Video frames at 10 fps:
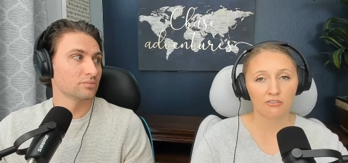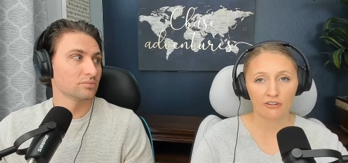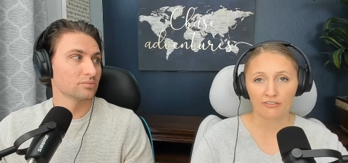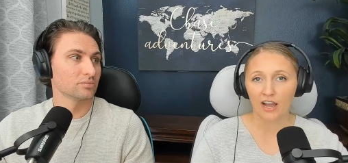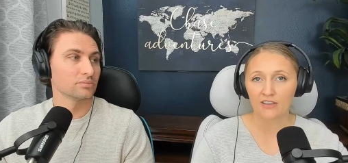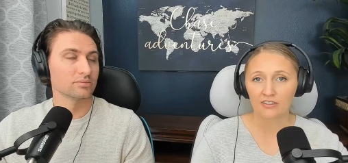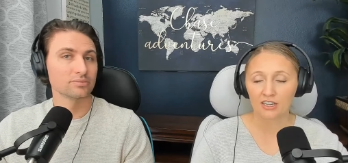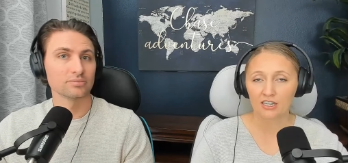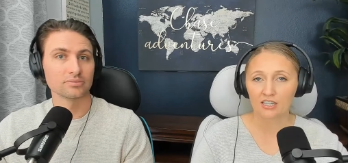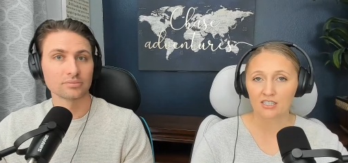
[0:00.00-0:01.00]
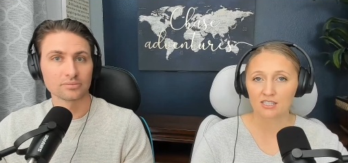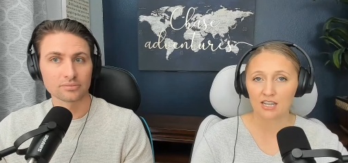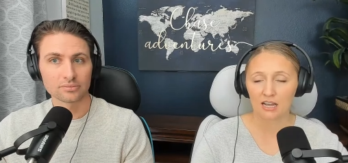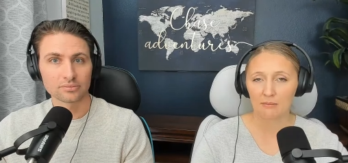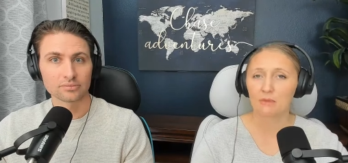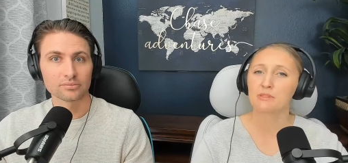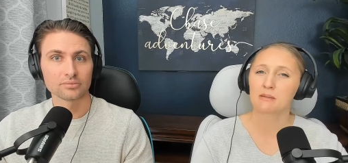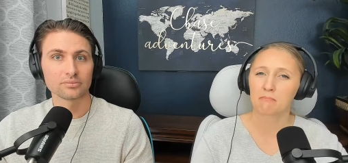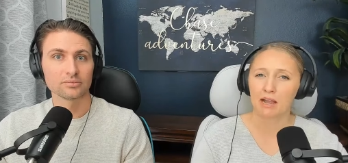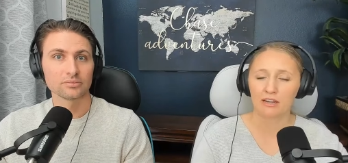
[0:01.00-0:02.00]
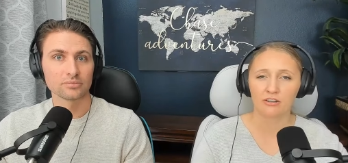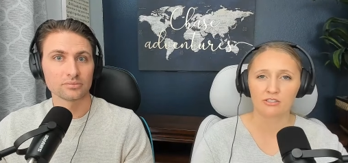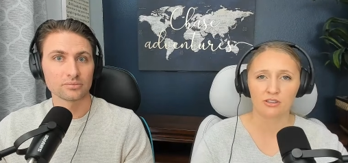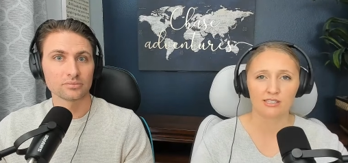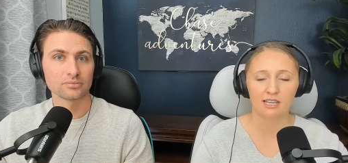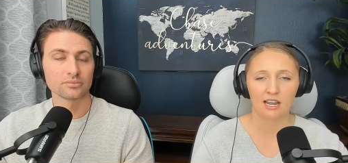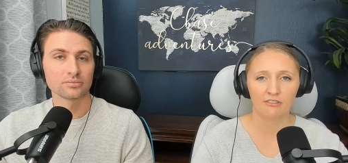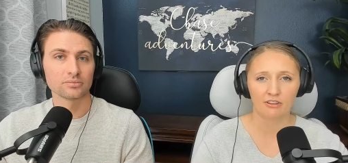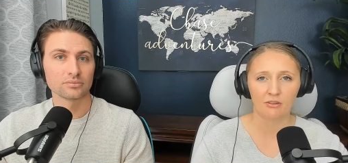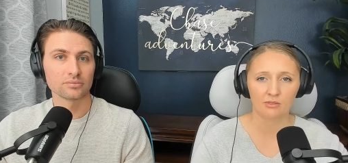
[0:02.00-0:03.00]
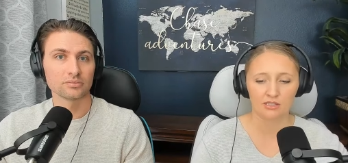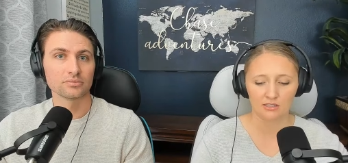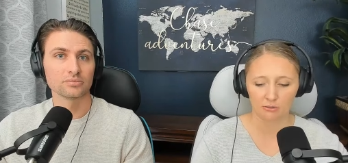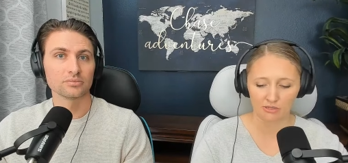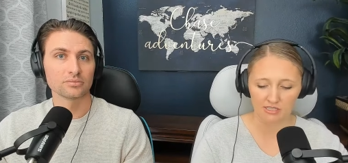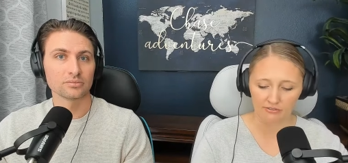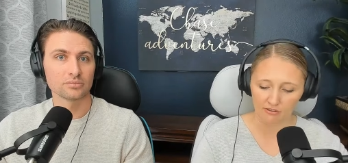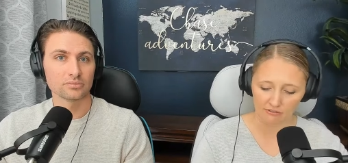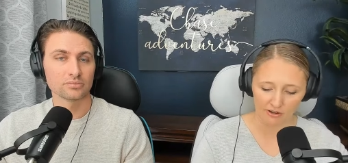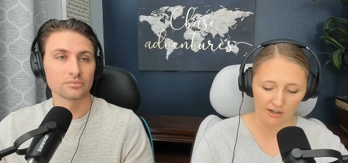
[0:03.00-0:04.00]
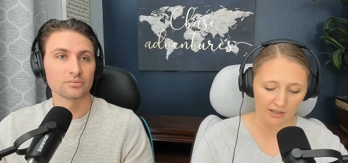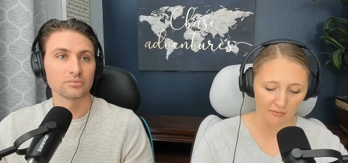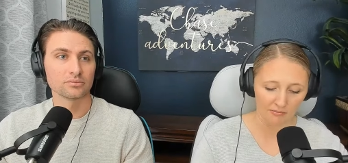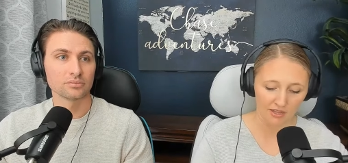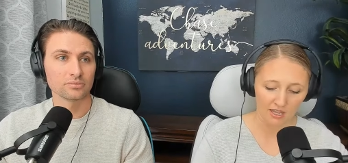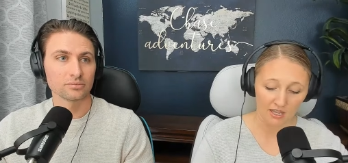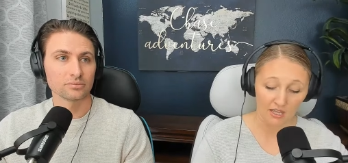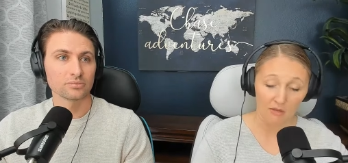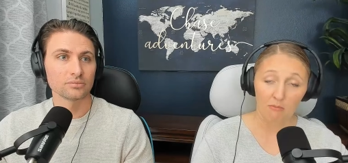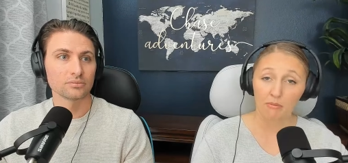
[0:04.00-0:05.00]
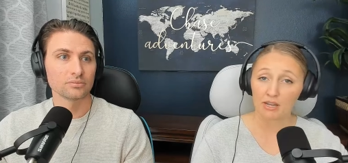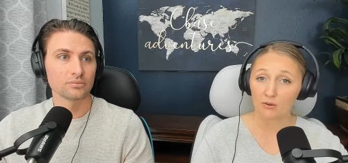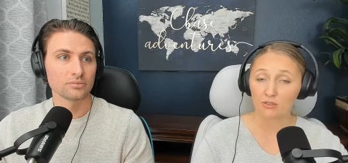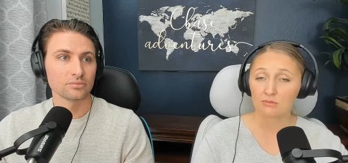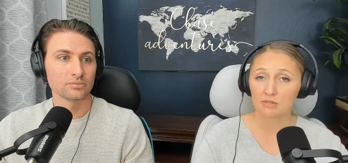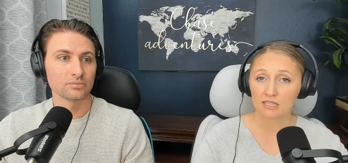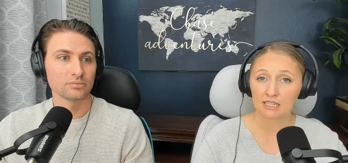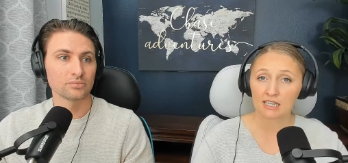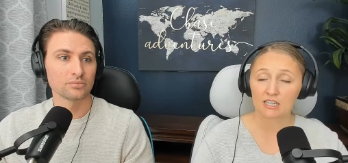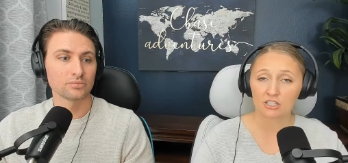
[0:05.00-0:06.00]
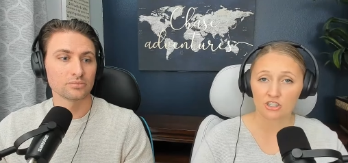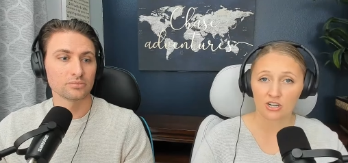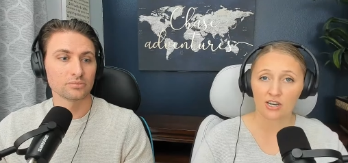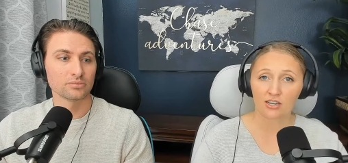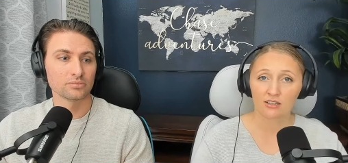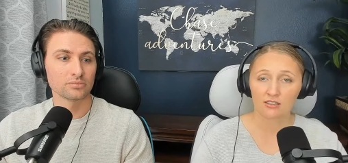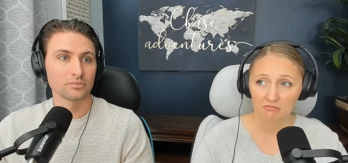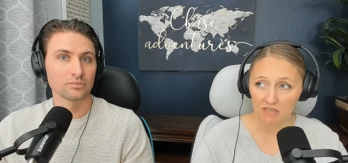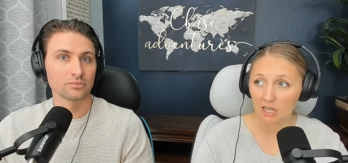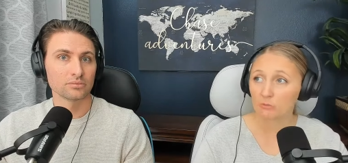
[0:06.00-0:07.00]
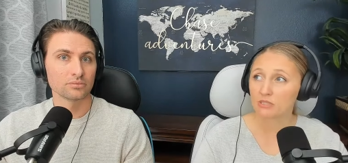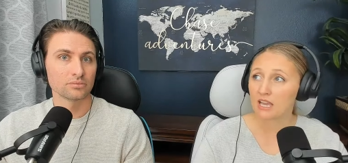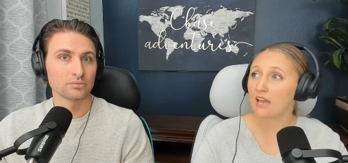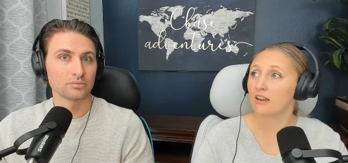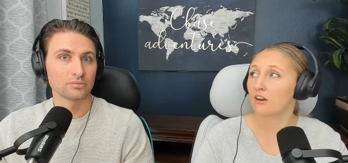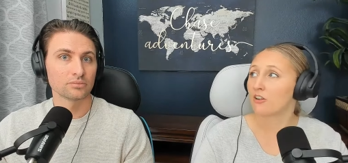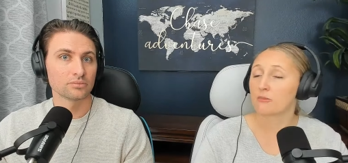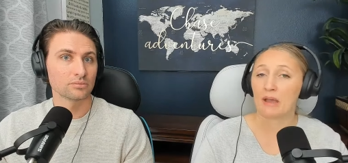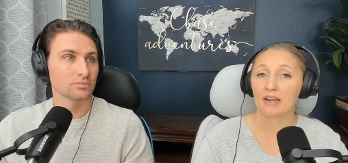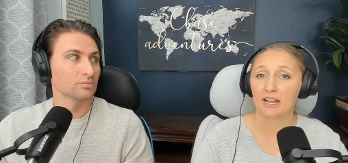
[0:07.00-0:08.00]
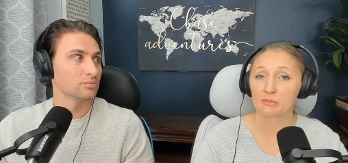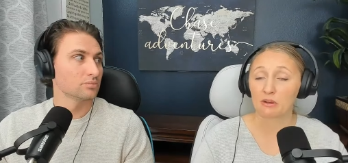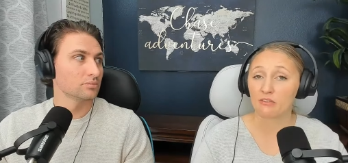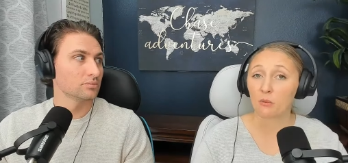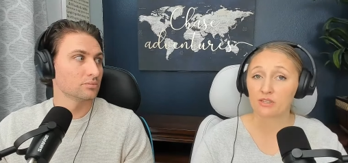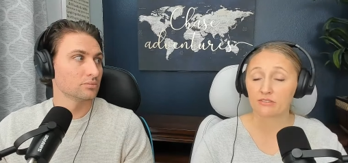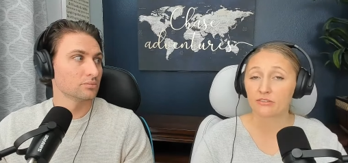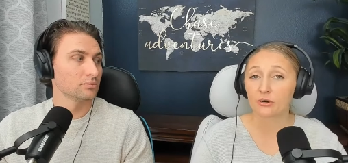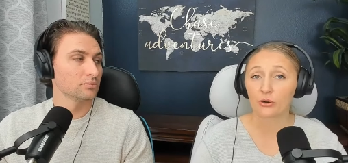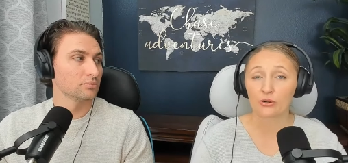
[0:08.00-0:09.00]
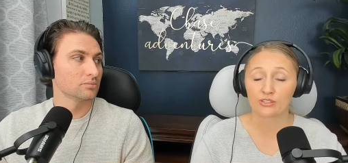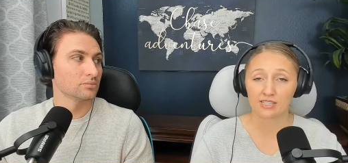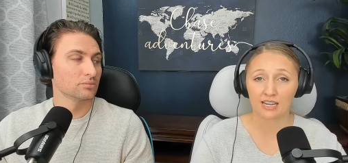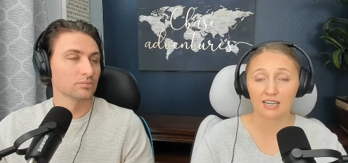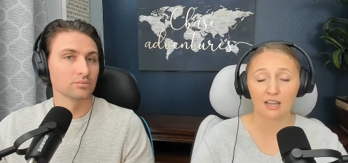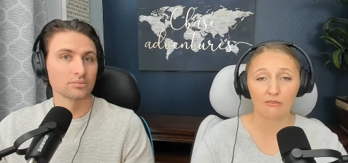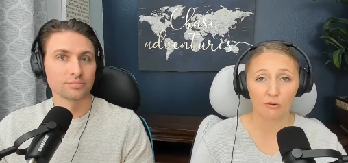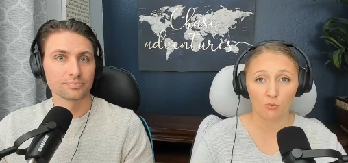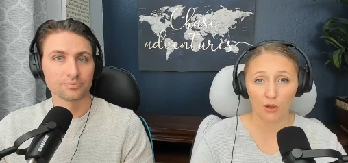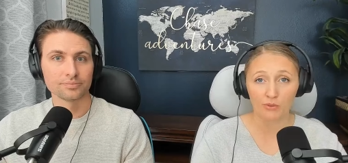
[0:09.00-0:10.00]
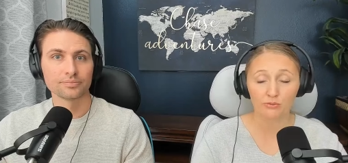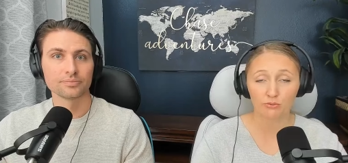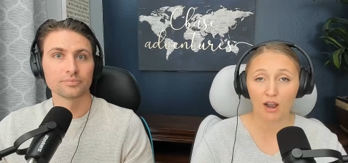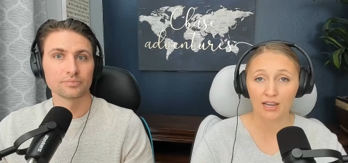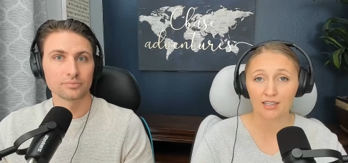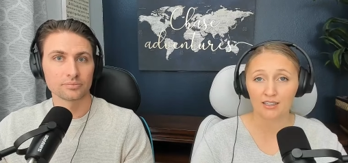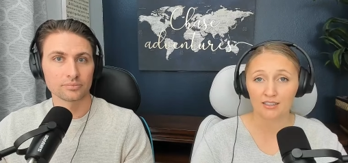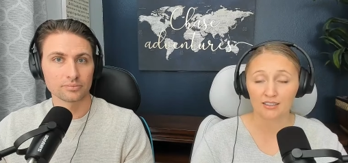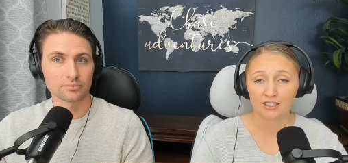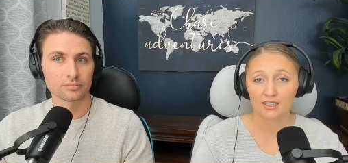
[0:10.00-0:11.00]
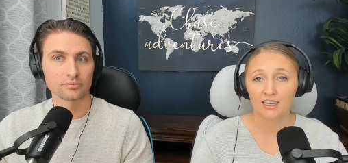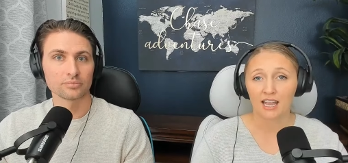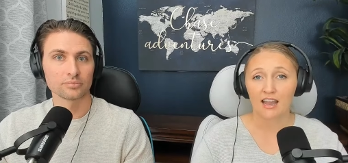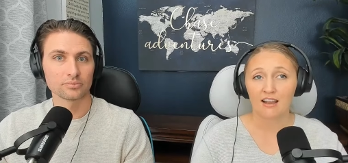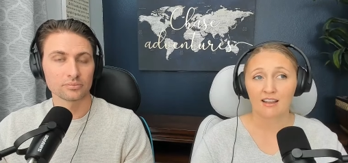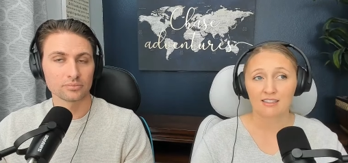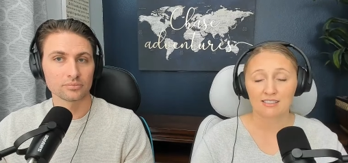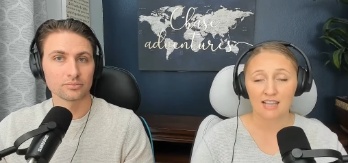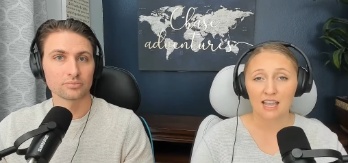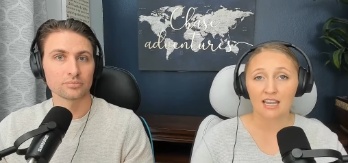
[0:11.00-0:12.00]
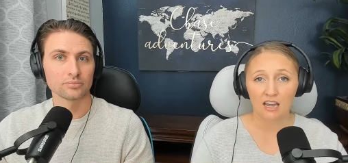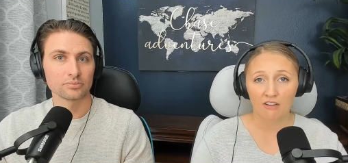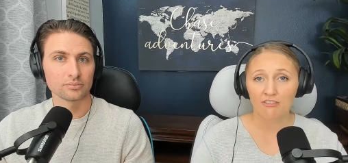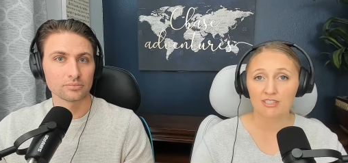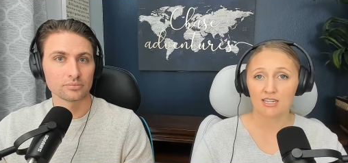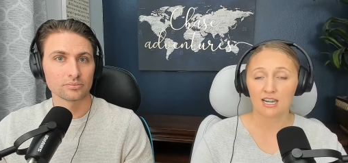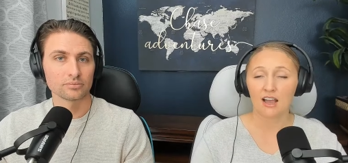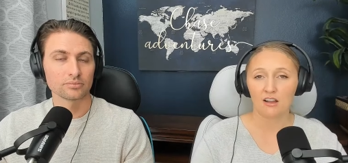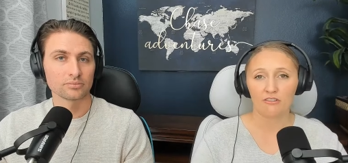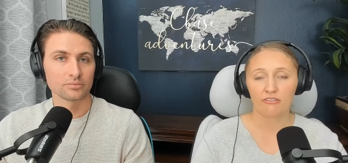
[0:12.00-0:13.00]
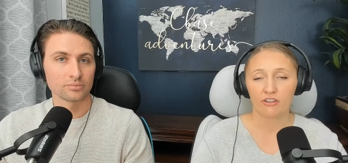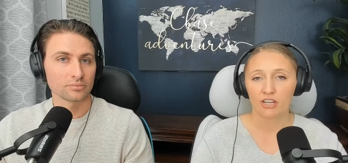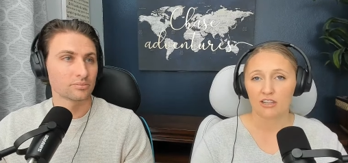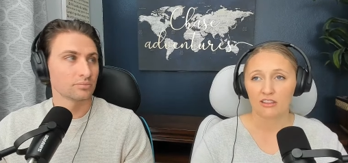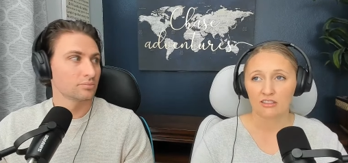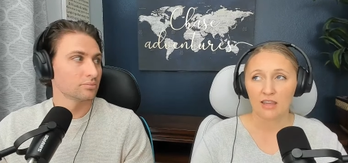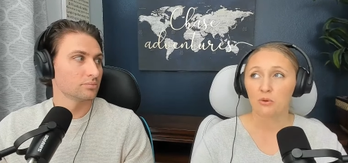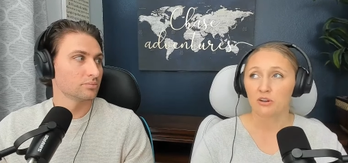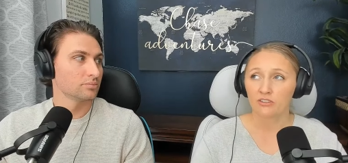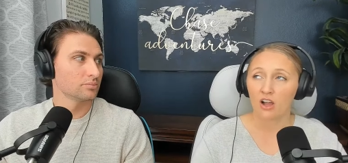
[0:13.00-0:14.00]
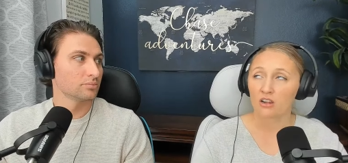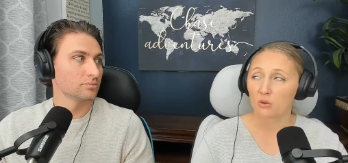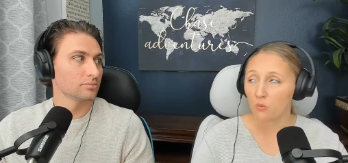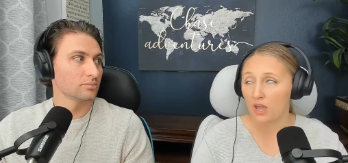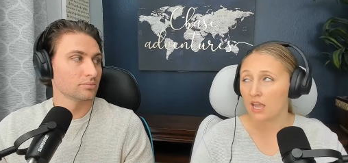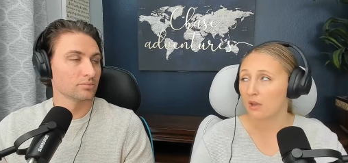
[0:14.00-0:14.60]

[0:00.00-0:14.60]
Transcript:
Speaker 1: for five years. Um, he was a minor, so they said everything was a little bit different for him. But ultimately, she helped get all the bad guys. But if it wasn't for her standing up for what was right and saying enough is enough, they would have gotten away